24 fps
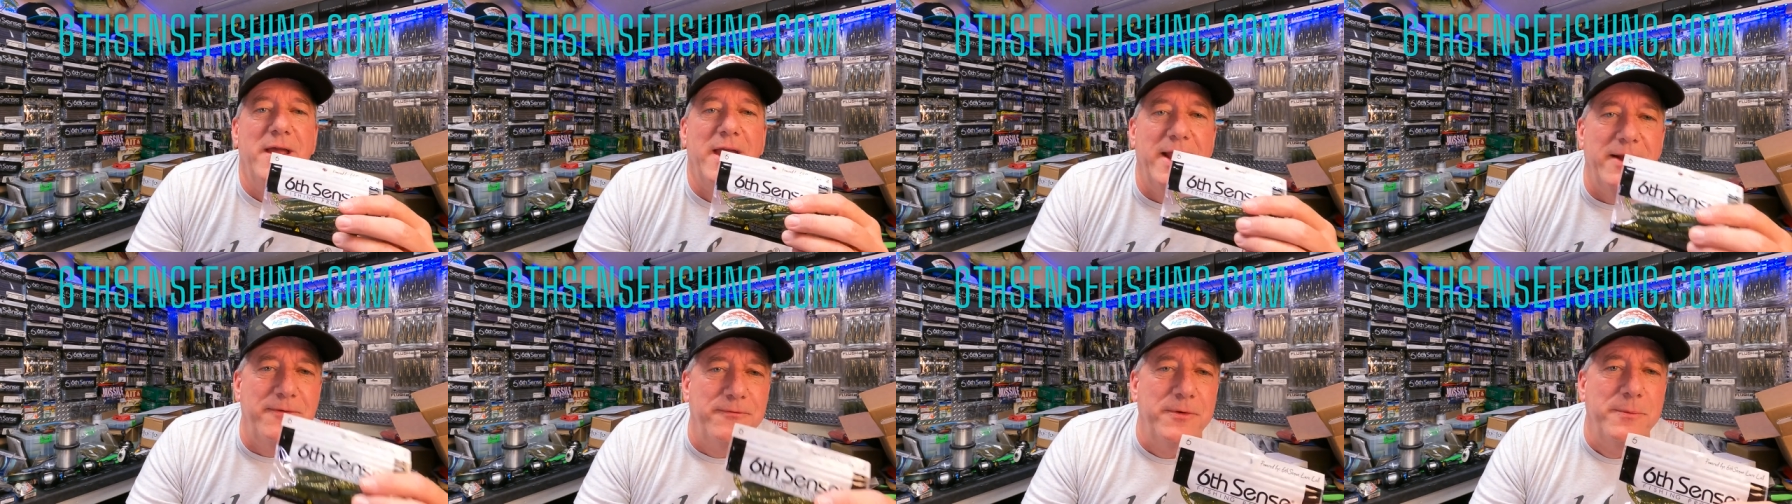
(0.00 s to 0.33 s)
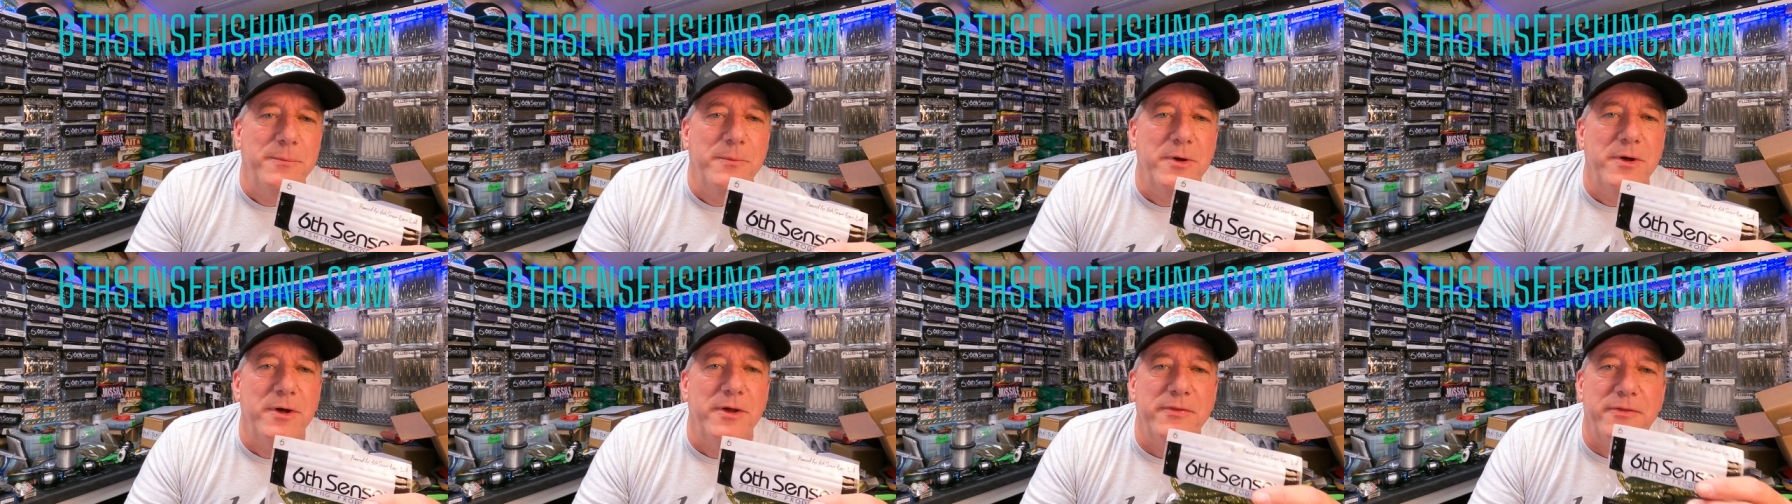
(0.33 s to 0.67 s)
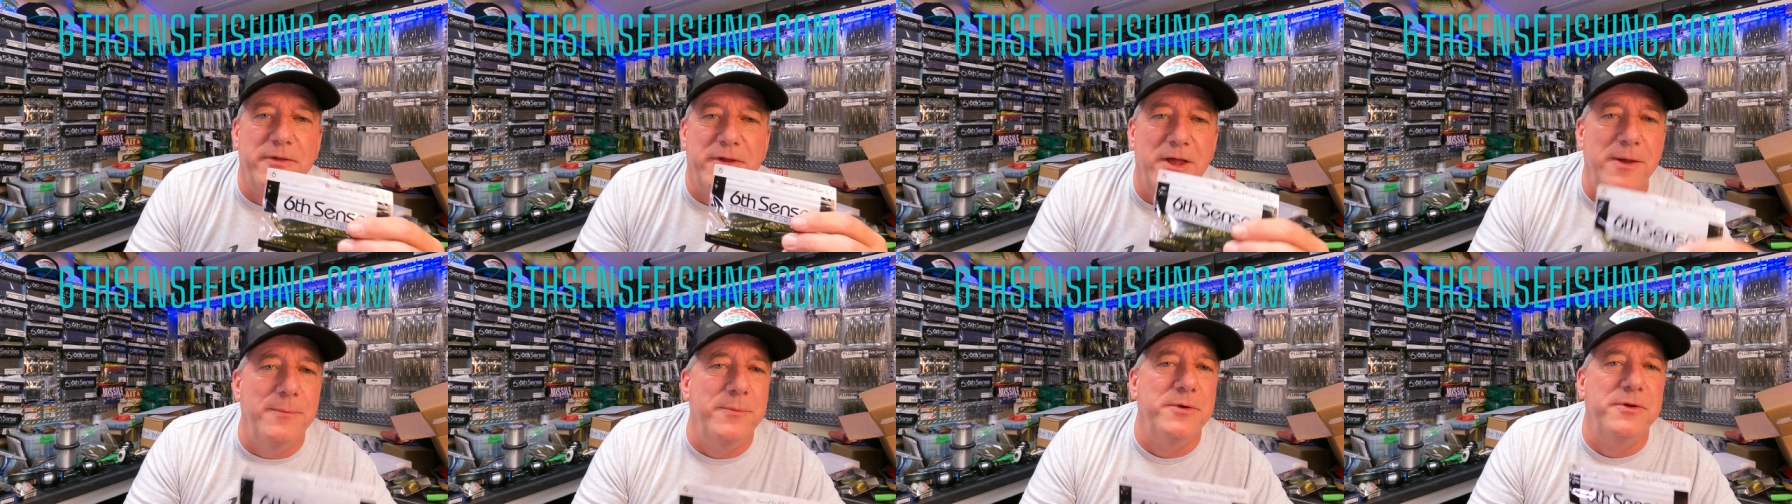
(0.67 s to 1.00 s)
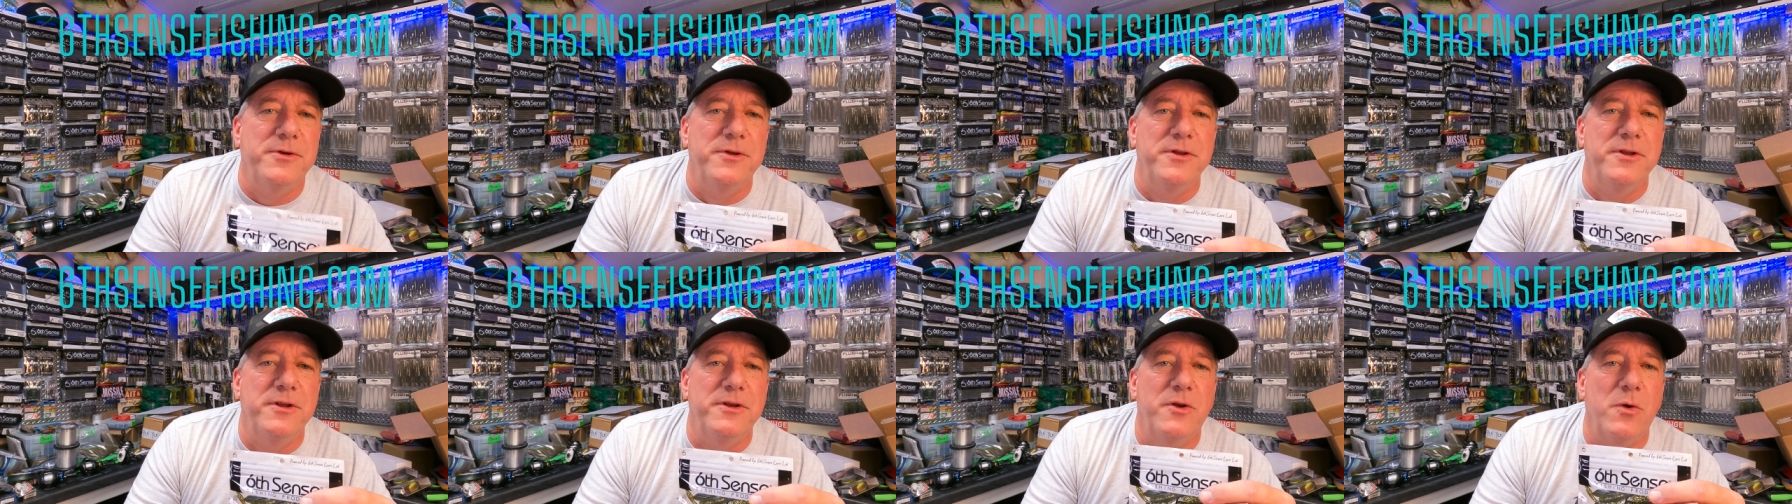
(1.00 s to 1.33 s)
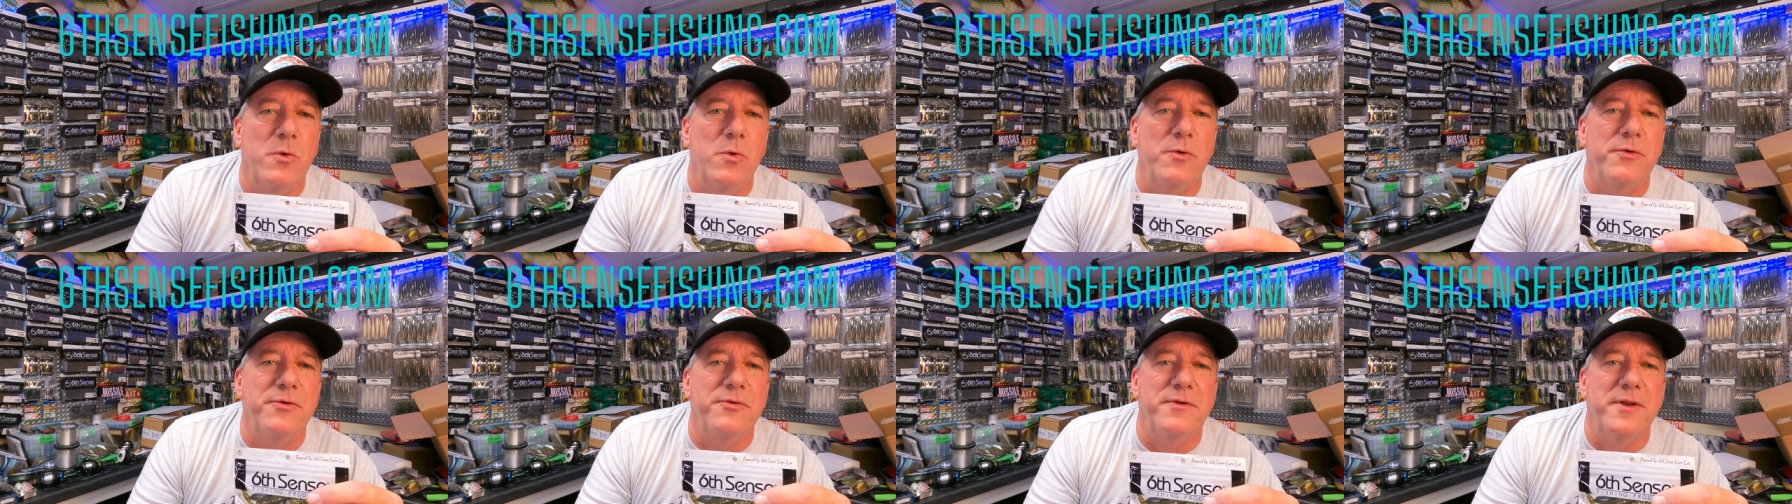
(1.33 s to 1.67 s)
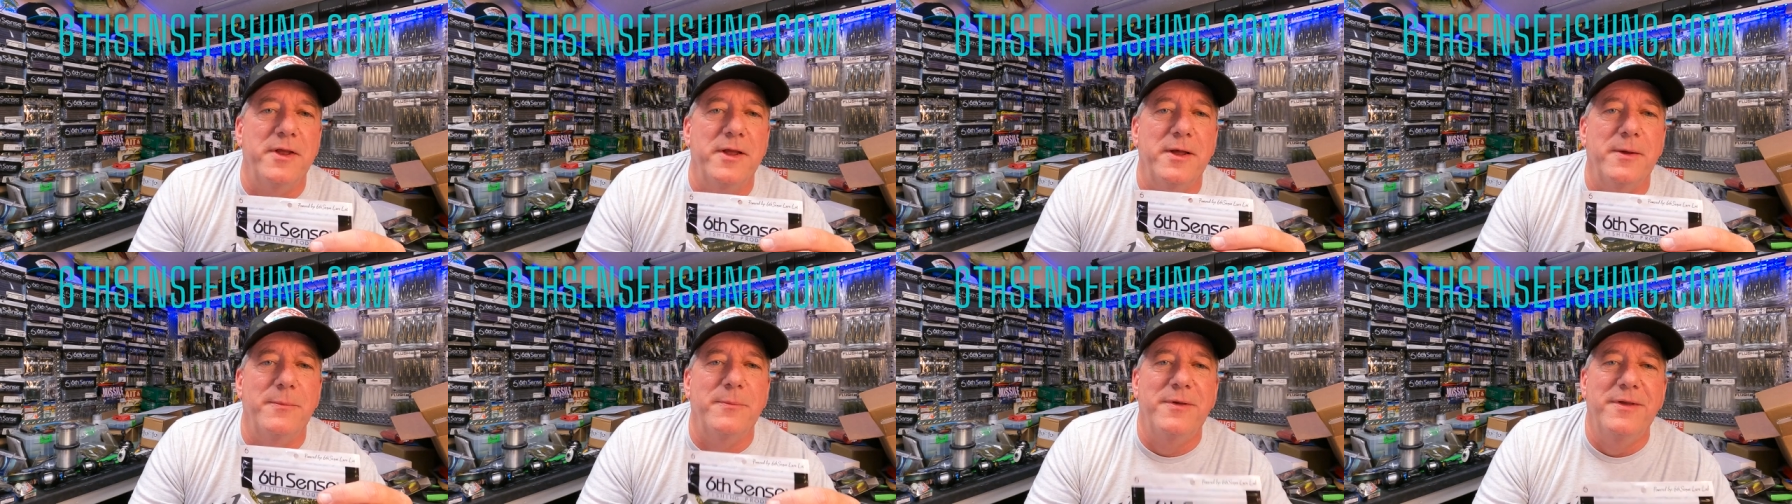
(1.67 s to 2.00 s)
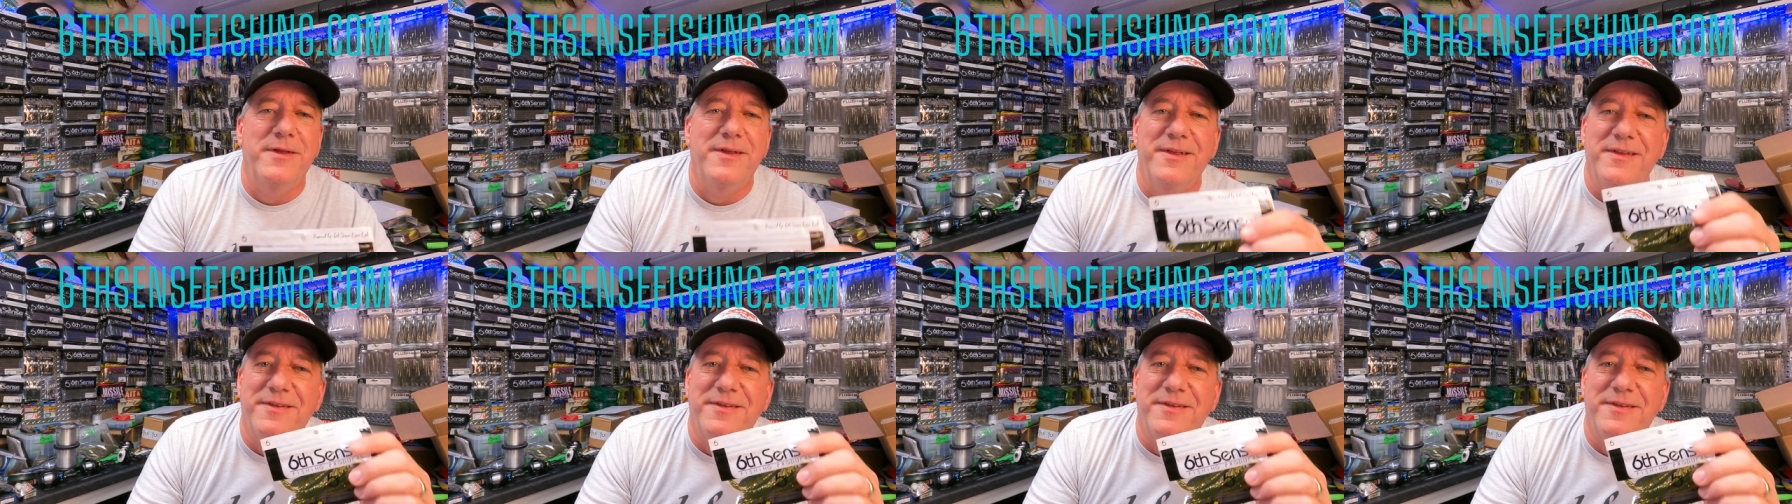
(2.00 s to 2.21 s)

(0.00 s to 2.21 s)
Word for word: every month coming to your doorstep.